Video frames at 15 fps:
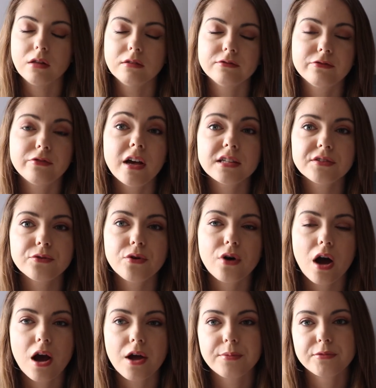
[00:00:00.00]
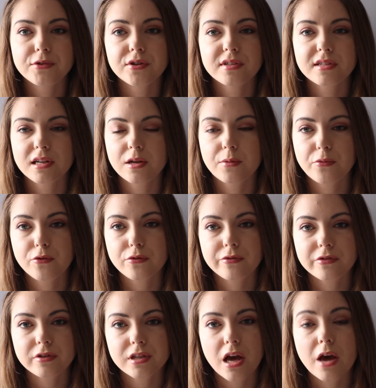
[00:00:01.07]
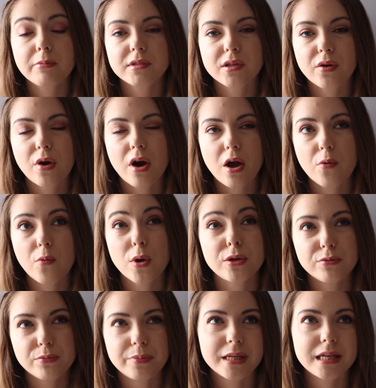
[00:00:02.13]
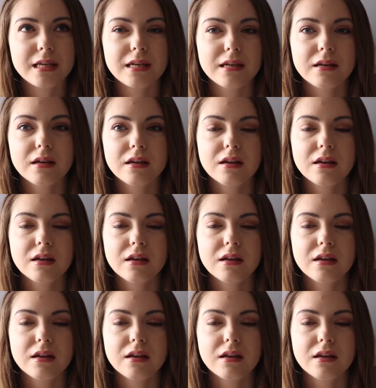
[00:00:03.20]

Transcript: first of all, I'm doing study abroad for a term, so I won't be